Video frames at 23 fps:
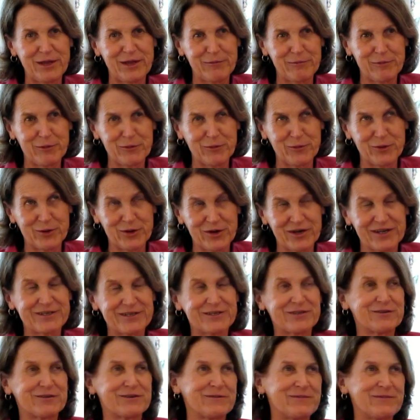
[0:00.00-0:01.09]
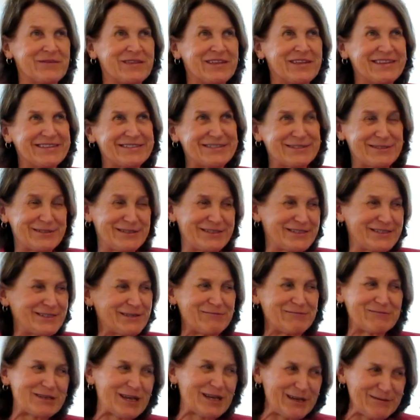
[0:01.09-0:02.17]
paperwork to
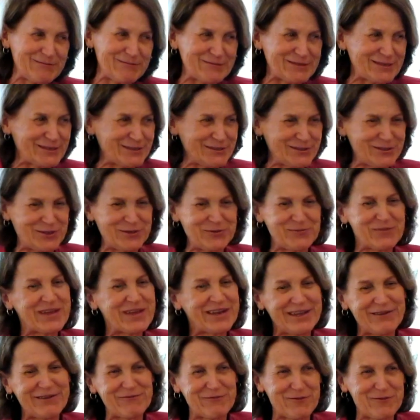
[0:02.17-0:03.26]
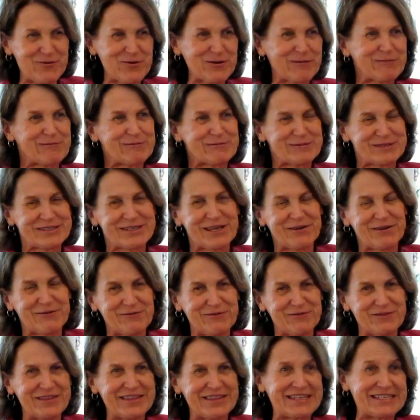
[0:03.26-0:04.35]
sometimes too many forms of
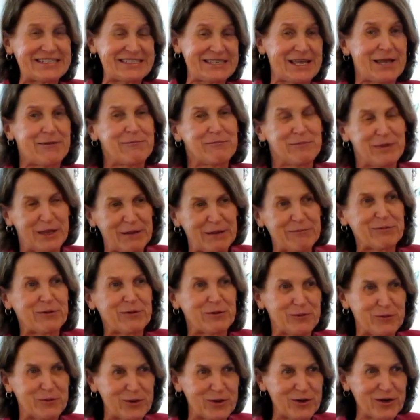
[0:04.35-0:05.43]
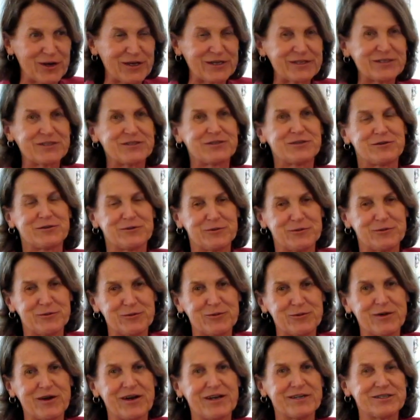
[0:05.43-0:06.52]
the same paperwork
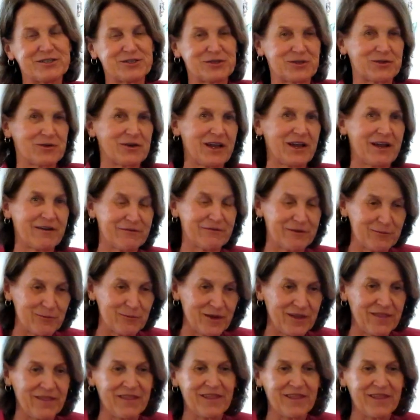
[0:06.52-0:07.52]
to assure everyone